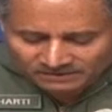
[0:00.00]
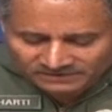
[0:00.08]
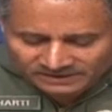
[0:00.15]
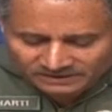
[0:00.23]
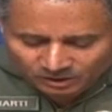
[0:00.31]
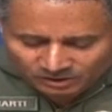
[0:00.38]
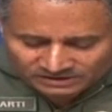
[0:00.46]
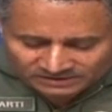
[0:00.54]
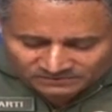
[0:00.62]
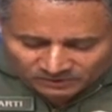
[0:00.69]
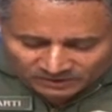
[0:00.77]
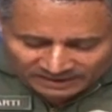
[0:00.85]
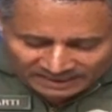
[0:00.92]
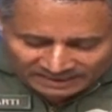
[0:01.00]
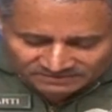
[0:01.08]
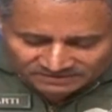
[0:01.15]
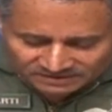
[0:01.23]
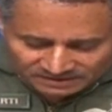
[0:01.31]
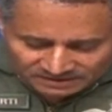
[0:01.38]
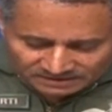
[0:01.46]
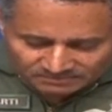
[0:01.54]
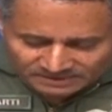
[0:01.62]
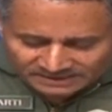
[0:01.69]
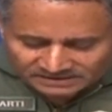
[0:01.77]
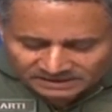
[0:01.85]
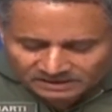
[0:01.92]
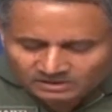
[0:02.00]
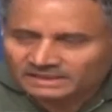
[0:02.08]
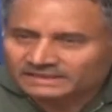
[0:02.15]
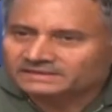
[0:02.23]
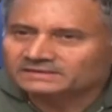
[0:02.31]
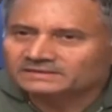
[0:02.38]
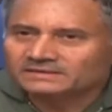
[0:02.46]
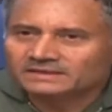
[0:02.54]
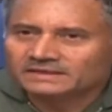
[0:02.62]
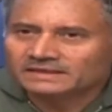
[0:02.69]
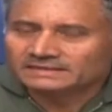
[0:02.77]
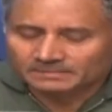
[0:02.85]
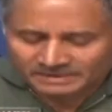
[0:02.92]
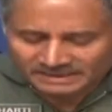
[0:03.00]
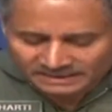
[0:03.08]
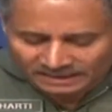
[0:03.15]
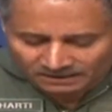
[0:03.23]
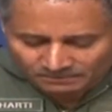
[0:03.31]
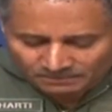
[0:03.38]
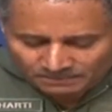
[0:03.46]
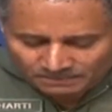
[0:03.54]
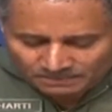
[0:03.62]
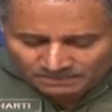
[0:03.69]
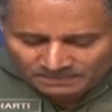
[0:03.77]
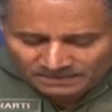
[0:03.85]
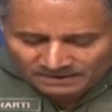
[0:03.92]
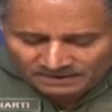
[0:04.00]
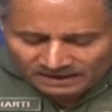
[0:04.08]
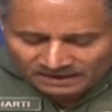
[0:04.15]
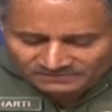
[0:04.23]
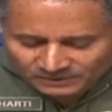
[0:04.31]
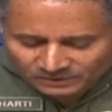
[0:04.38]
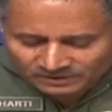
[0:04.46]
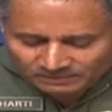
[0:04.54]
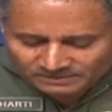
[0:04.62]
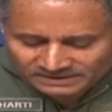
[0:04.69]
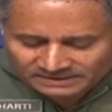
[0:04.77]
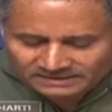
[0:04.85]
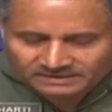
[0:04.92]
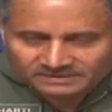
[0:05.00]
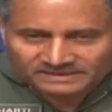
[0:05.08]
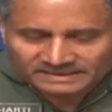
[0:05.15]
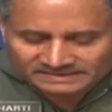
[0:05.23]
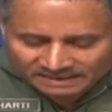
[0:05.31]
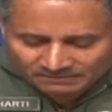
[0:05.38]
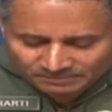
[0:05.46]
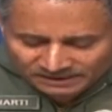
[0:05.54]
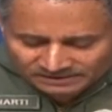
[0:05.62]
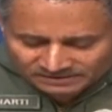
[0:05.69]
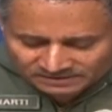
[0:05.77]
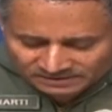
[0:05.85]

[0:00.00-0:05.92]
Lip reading: of videos and photographs being circulated in the media. A few representative examples